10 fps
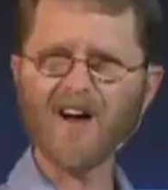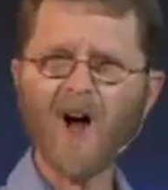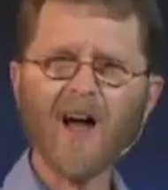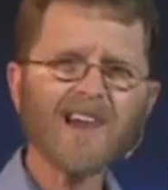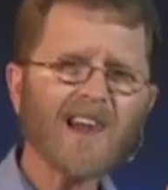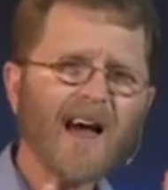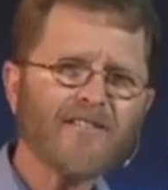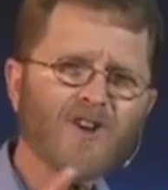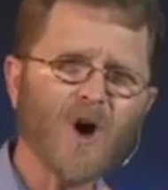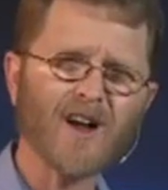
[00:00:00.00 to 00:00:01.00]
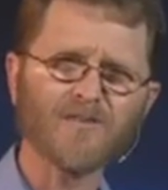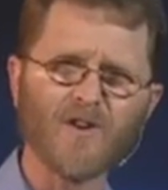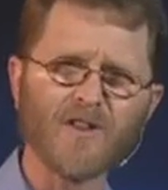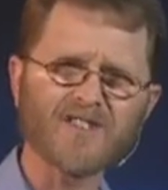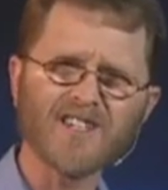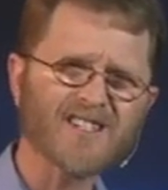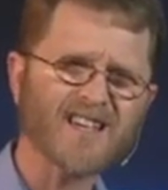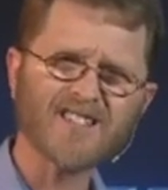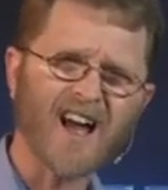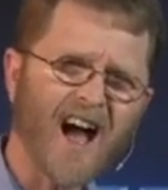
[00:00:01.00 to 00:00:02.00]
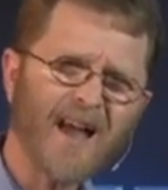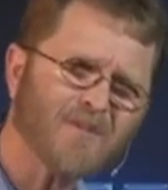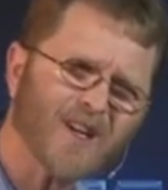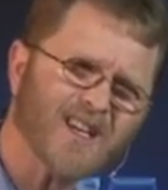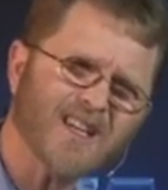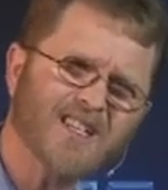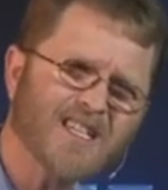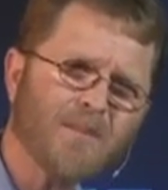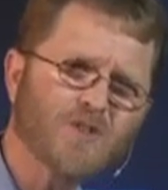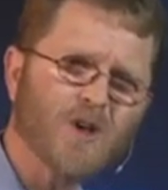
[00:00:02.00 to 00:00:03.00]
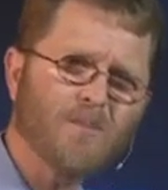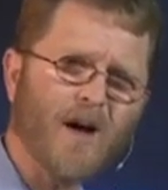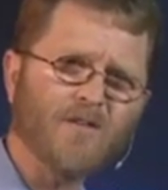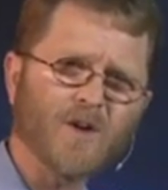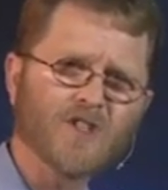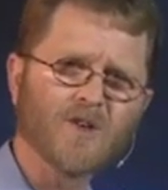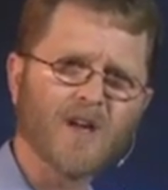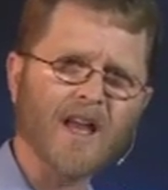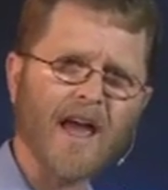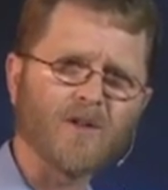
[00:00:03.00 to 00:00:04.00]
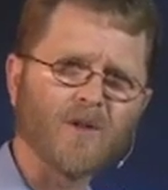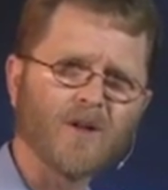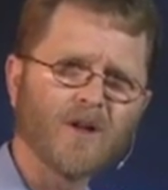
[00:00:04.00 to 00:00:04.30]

I love God for this. He says, I'm not going to tempt you above what you can handle.